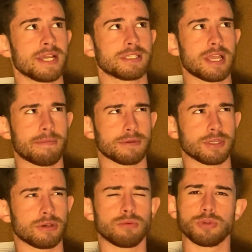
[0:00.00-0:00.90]
next
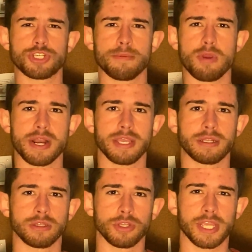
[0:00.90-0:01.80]
episode, we'll jump right
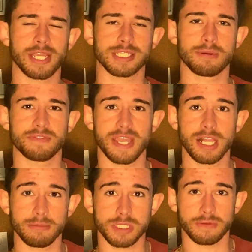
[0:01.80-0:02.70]
in, looking at some of the
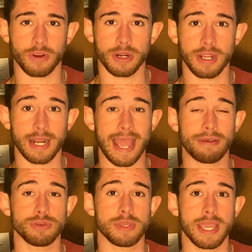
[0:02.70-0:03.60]
elements of art and how
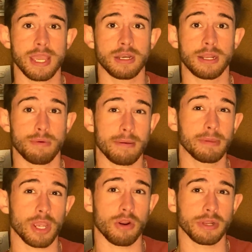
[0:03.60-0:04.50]
you can, and
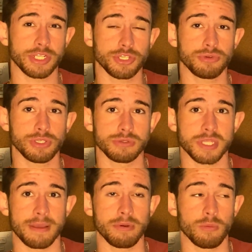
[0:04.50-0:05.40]
probably already do,
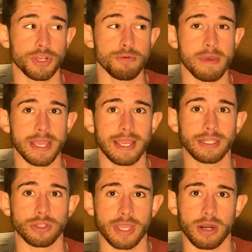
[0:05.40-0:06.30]
use them when you make
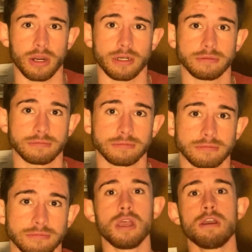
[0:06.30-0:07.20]
and look at art.
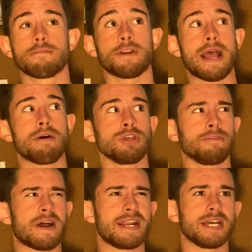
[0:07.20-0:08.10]
For now,
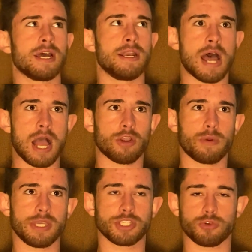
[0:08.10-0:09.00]
you'll find a Not
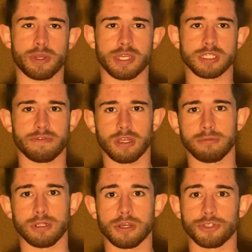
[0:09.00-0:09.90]
Quiz quiz
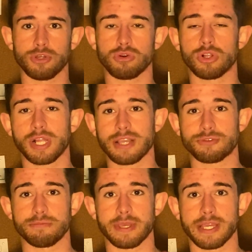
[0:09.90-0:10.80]
available on the Google
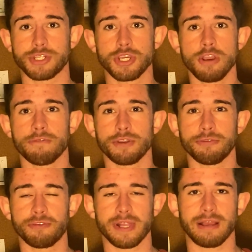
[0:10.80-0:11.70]
Classroom page for you
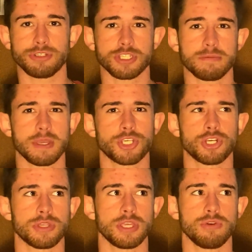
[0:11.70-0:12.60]
to fill out just to make
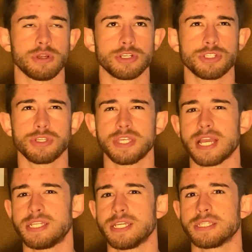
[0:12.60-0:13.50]
sure that you understood the
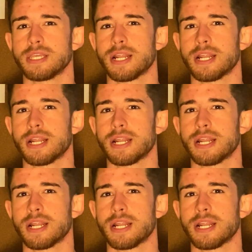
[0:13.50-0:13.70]
ideas